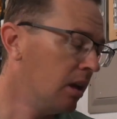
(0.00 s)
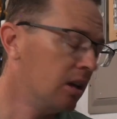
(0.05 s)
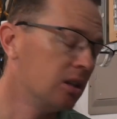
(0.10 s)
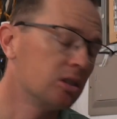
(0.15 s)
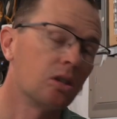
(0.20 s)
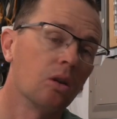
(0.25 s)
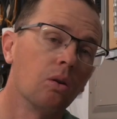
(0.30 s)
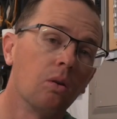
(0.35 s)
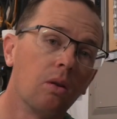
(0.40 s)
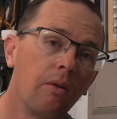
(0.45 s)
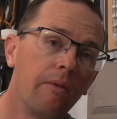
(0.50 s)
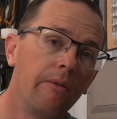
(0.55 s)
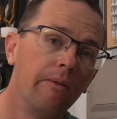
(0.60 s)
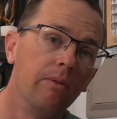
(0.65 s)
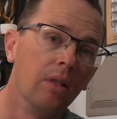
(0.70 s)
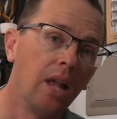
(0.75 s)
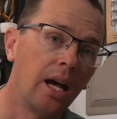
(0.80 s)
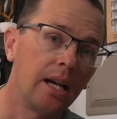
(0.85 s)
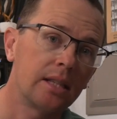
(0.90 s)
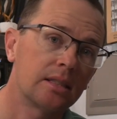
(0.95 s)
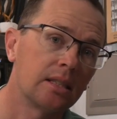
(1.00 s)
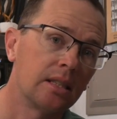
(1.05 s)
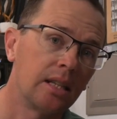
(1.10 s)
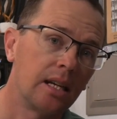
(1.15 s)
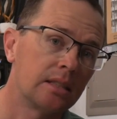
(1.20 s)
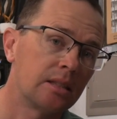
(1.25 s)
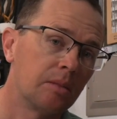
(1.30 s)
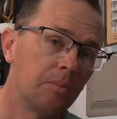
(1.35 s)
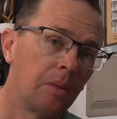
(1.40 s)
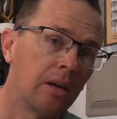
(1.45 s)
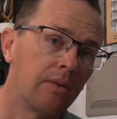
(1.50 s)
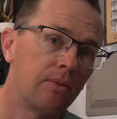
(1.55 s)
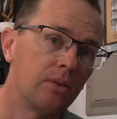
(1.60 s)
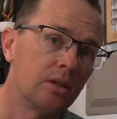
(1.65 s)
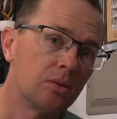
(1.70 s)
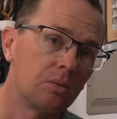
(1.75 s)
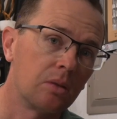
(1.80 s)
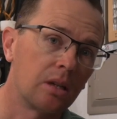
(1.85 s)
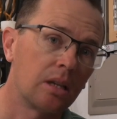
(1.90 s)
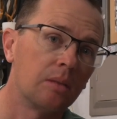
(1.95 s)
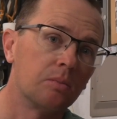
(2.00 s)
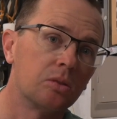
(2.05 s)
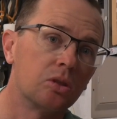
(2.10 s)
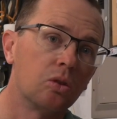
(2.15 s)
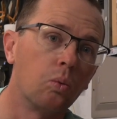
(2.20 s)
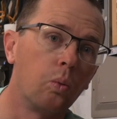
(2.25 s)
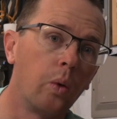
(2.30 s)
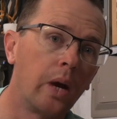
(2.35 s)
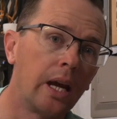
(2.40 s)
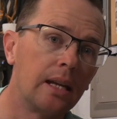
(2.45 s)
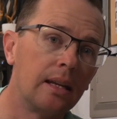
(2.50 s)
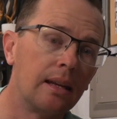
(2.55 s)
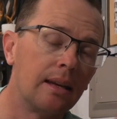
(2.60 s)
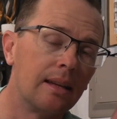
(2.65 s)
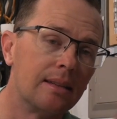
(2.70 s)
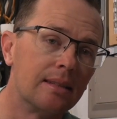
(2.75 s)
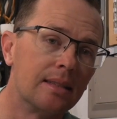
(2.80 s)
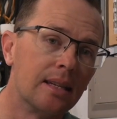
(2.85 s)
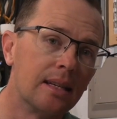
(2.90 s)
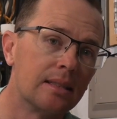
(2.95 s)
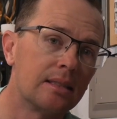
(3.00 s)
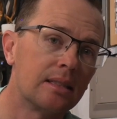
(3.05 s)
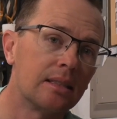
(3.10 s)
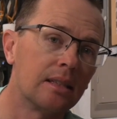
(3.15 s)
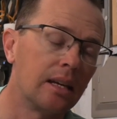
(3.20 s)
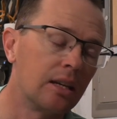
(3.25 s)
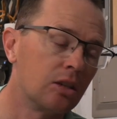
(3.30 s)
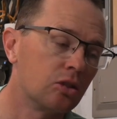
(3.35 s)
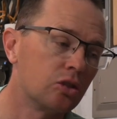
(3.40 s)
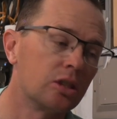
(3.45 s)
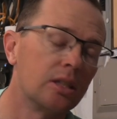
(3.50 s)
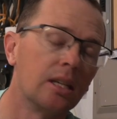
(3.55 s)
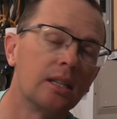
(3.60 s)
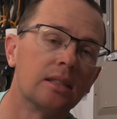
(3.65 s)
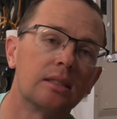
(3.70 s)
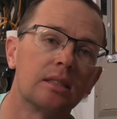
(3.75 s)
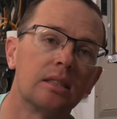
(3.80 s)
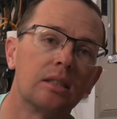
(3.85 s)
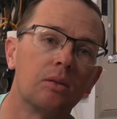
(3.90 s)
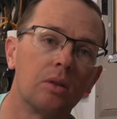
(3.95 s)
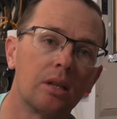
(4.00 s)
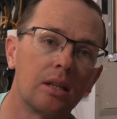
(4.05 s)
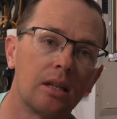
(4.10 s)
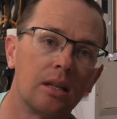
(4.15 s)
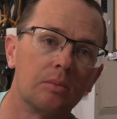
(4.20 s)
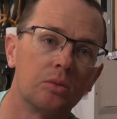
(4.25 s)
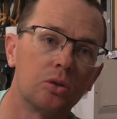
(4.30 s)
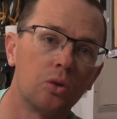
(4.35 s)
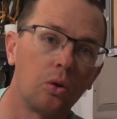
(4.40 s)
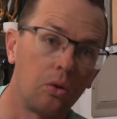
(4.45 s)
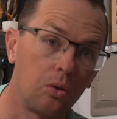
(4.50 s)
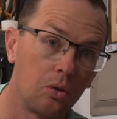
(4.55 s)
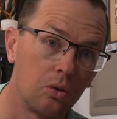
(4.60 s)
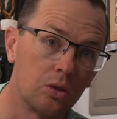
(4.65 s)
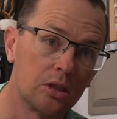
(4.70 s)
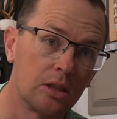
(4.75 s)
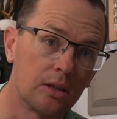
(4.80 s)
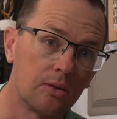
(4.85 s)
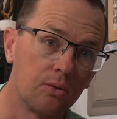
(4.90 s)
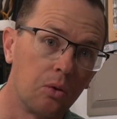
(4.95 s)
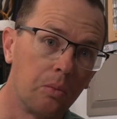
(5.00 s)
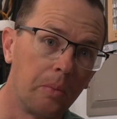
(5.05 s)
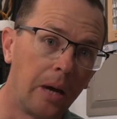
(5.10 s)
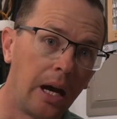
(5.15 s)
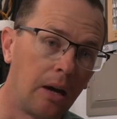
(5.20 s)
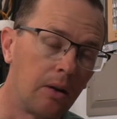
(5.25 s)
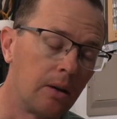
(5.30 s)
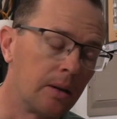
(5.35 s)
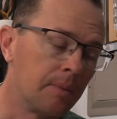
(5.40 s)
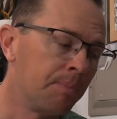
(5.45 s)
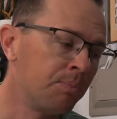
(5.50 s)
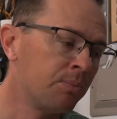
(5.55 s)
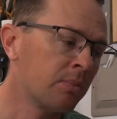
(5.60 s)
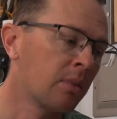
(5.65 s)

So lots and lots of benefits when it comes to weight and density, energy density when it comes to a 36 volt battery.